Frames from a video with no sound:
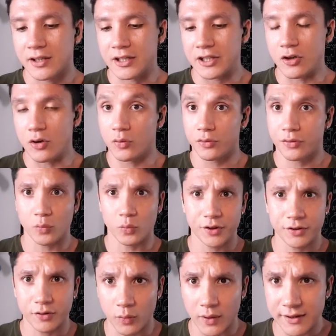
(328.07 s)
you know,
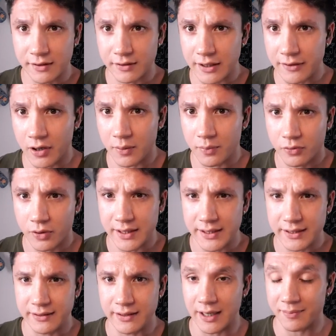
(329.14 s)
with the way that they've
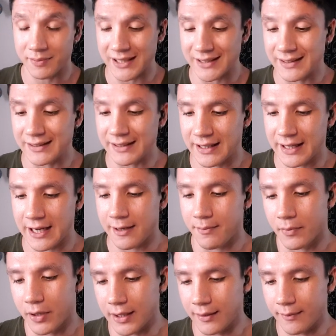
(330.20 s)
updated the
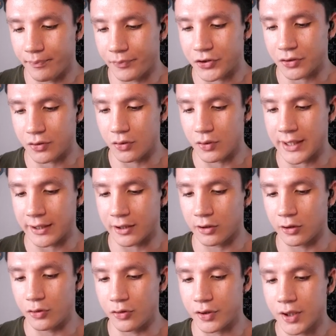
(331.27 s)
game to
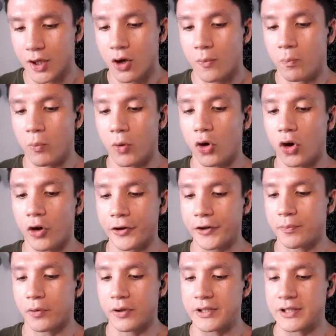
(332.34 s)
include more honor
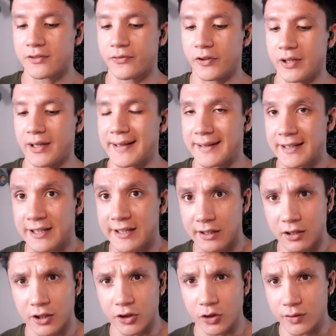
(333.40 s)
points for like
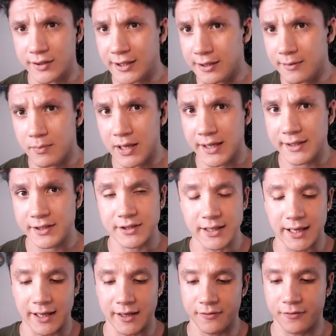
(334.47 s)
healing your teammates
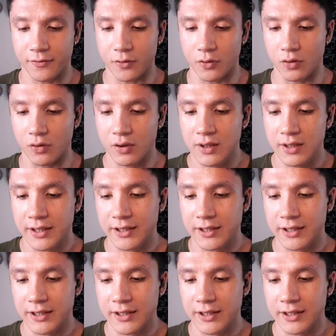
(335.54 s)
and for,